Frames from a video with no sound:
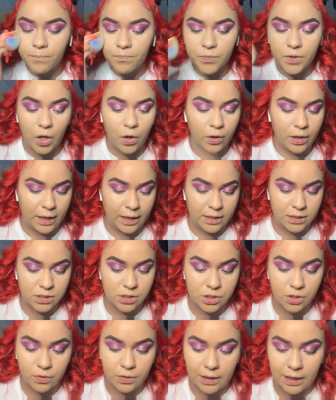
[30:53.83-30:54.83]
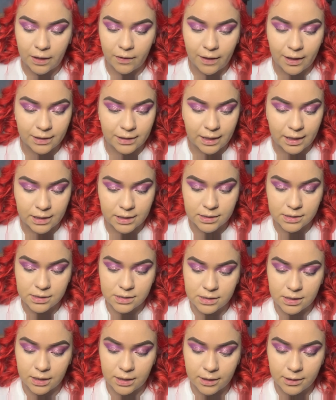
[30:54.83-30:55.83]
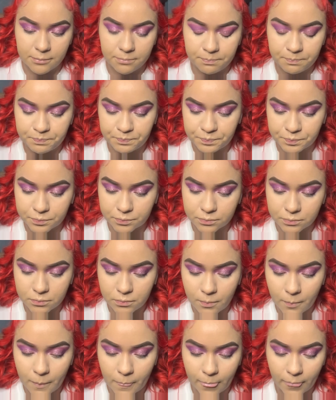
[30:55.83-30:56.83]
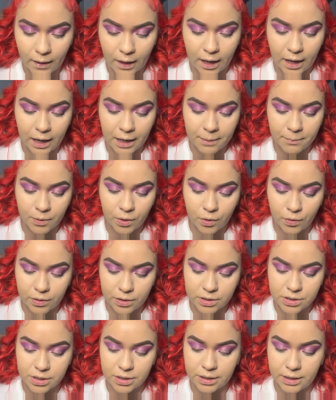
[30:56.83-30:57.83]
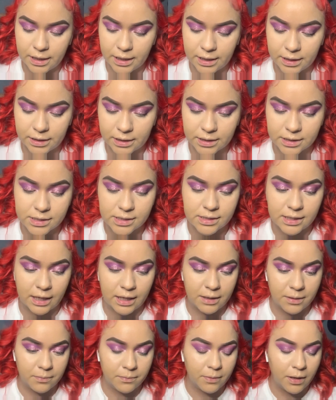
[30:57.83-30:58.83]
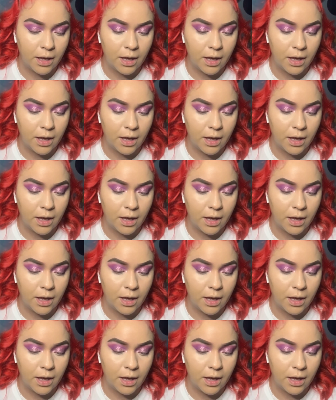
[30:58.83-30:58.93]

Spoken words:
Okay, so now that that is done, I'm going to get the same